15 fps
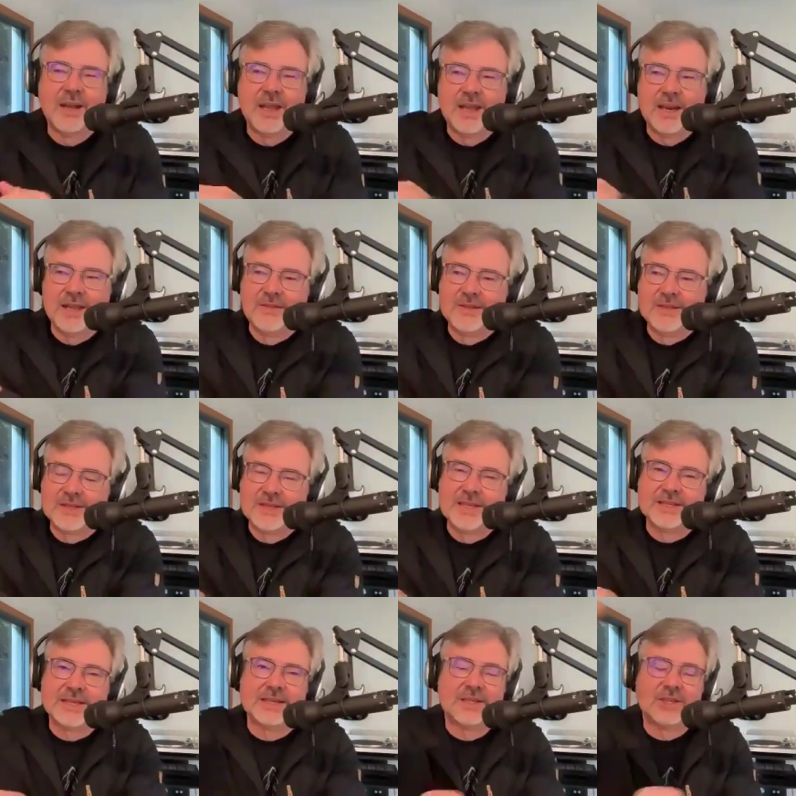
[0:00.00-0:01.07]
And I had these
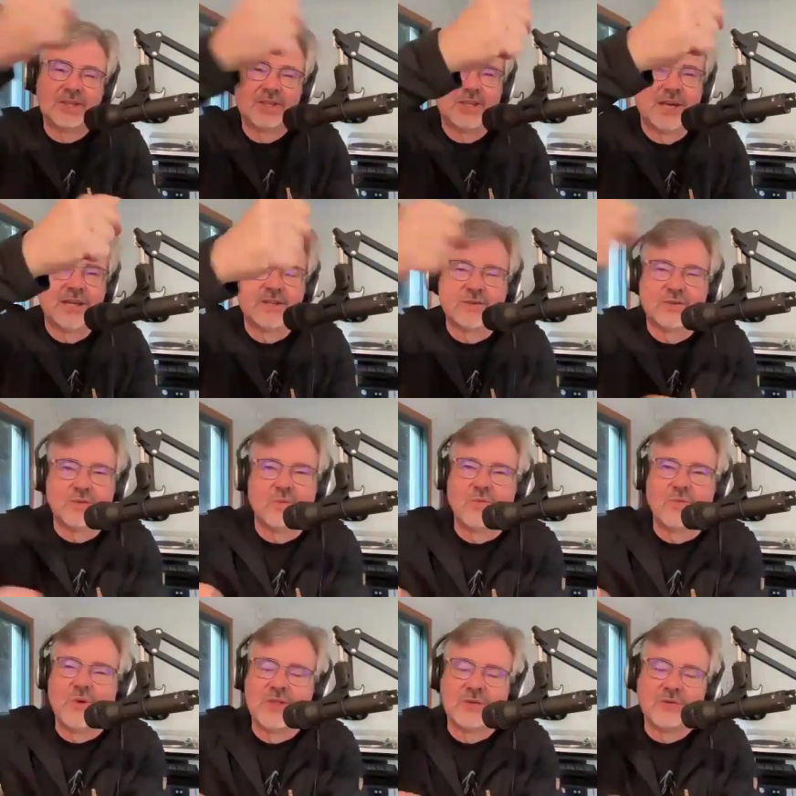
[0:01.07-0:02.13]
things I had to shut so the
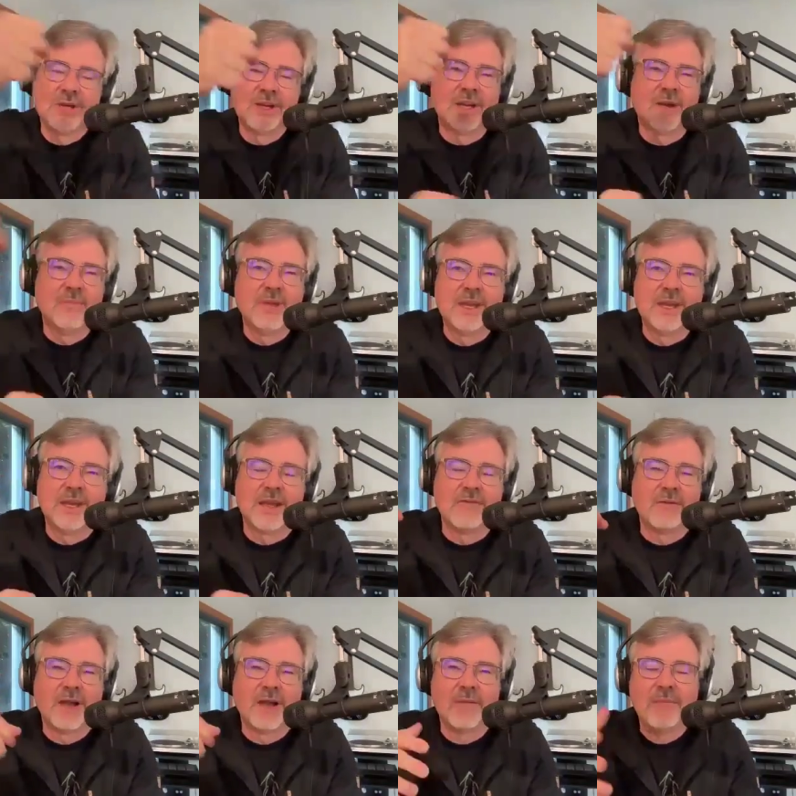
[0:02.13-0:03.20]
weather wouldn't come in. And I
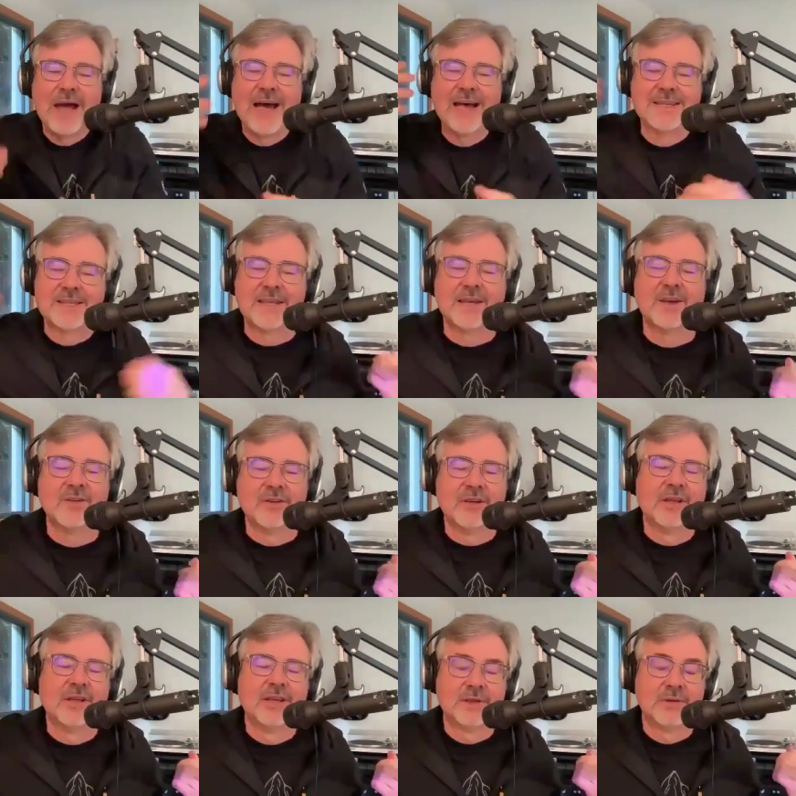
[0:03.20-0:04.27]
passed out
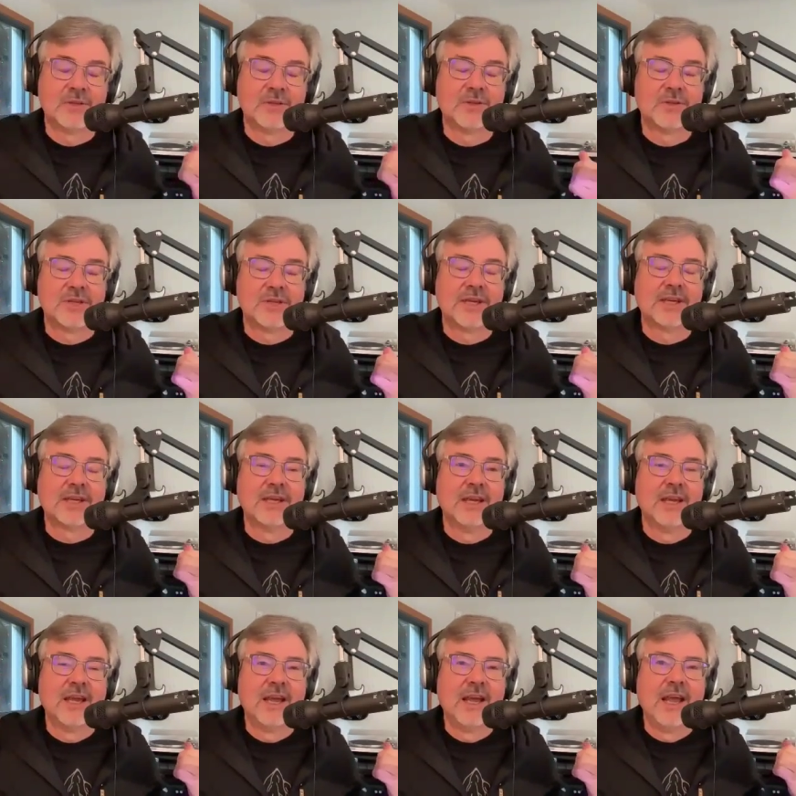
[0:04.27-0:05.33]
because I was so sick.
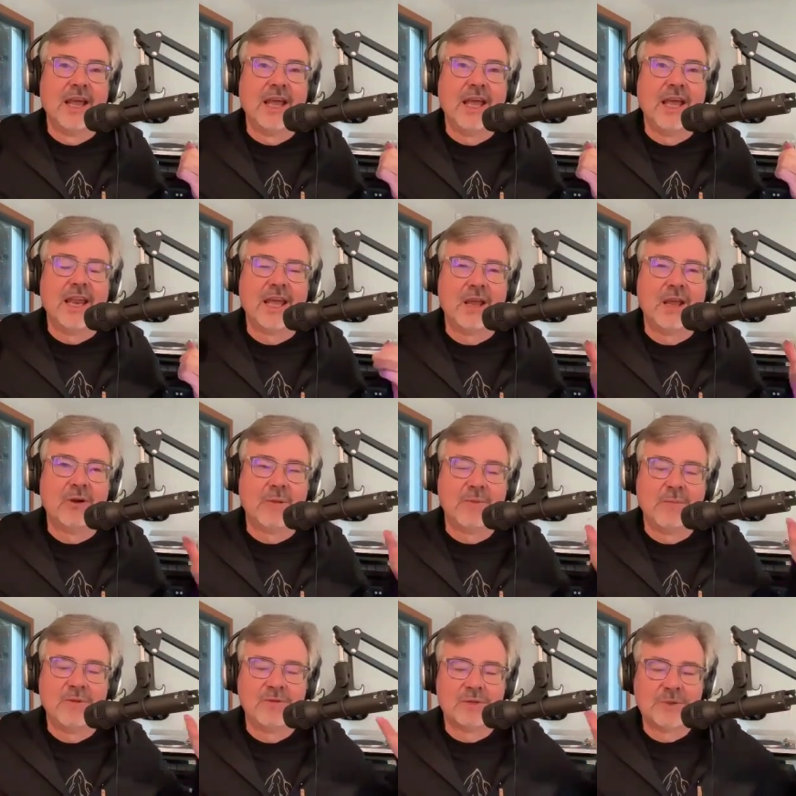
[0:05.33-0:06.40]
And I
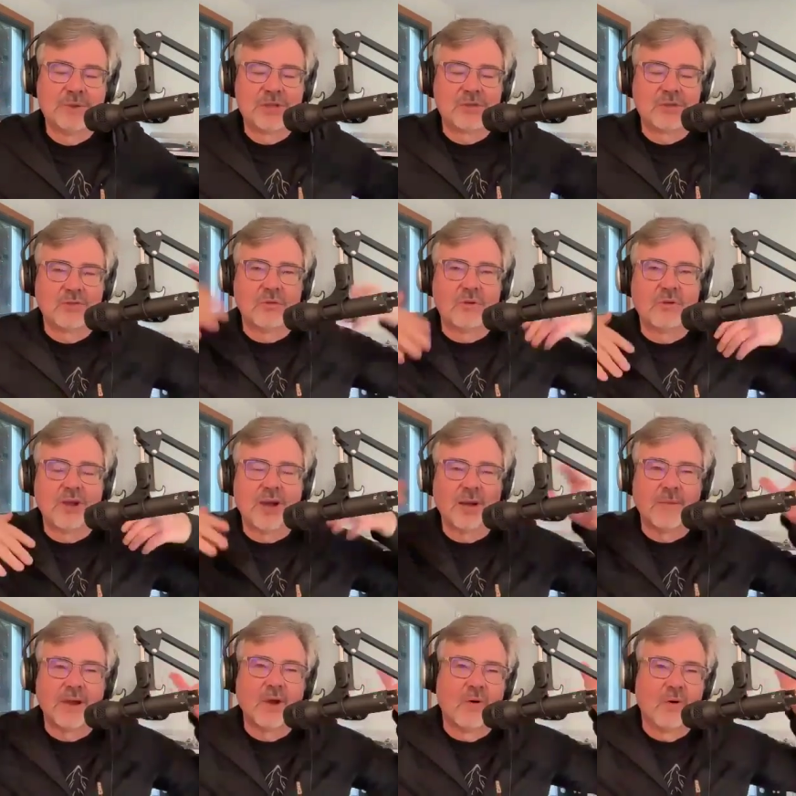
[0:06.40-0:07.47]
remember there's a big storm going on, and
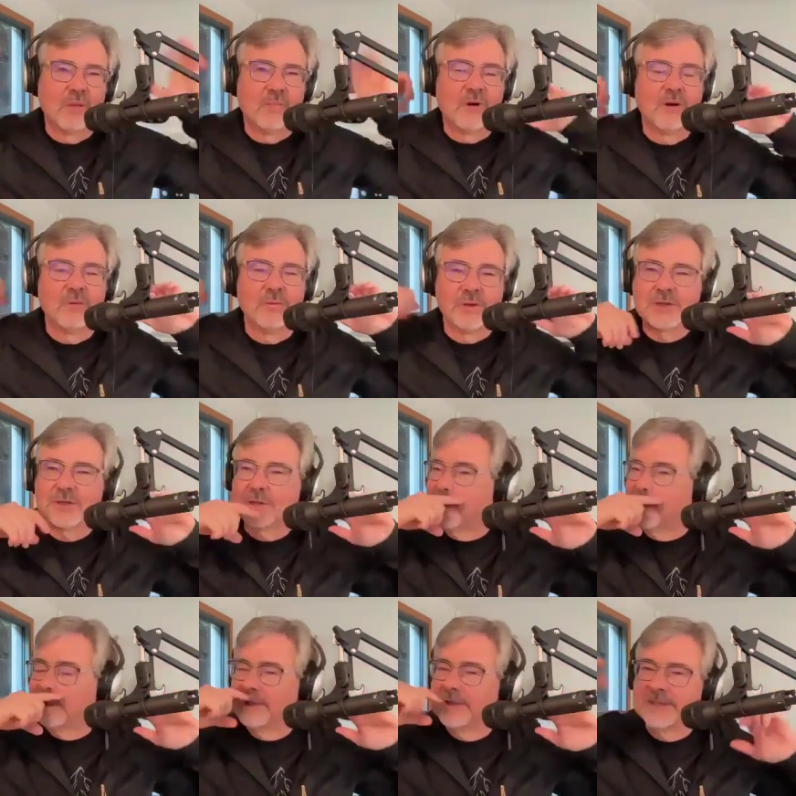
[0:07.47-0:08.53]
my whole apartment was
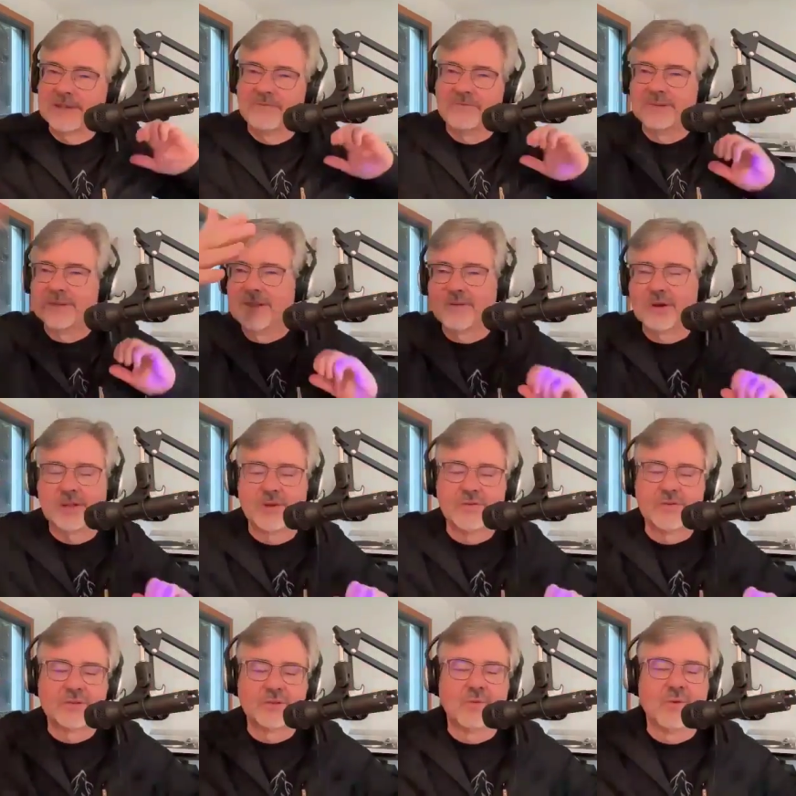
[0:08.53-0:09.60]
soaked because I've never
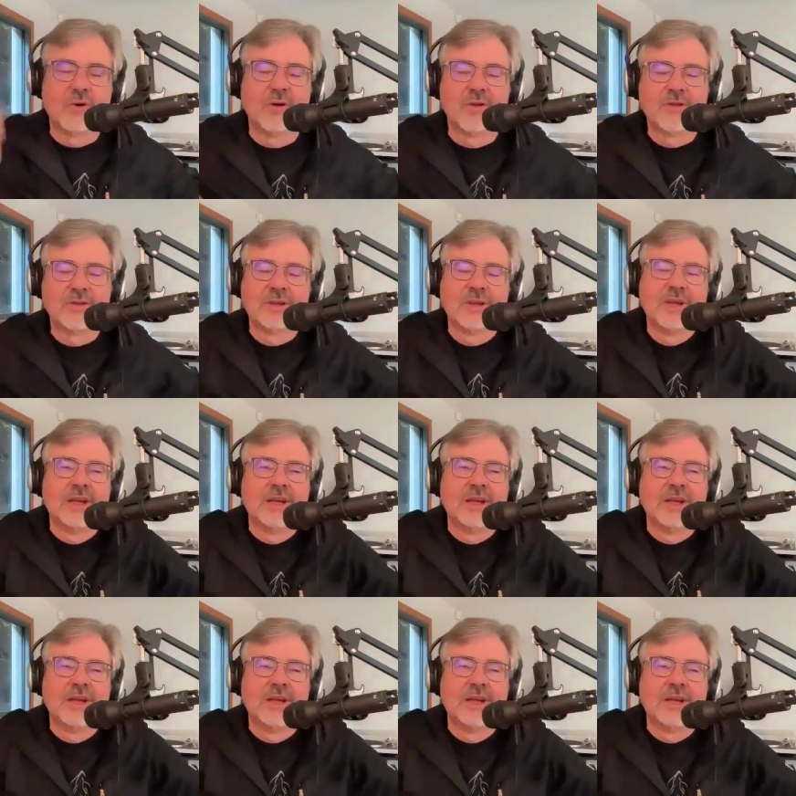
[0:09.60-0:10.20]
closed the walls.